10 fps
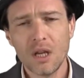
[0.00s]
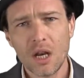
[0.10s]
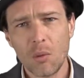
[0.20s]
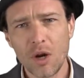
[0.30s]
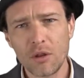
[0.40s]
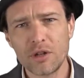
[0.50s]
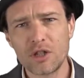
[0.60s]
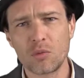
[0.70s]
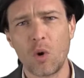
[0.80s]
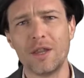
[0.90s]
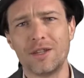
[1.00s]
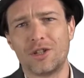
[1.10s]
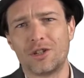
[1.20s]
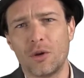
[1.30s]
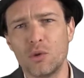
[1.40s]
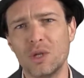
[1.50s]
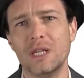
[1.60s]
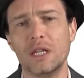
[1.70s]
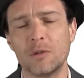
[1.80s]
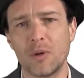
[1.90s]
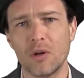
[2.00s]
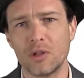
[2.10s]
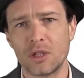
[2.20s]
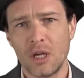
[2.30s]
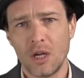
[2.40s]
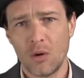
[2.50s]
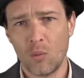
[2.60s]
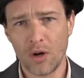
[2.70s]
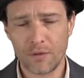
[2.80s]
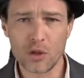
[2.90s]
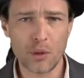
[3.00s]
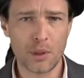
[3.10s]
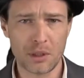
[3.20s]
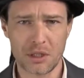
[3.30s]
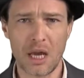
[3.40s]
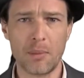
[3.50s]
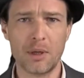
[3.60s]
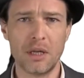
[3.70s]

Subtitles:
Now one of the reasons why this is so unique is because one of two things has happened.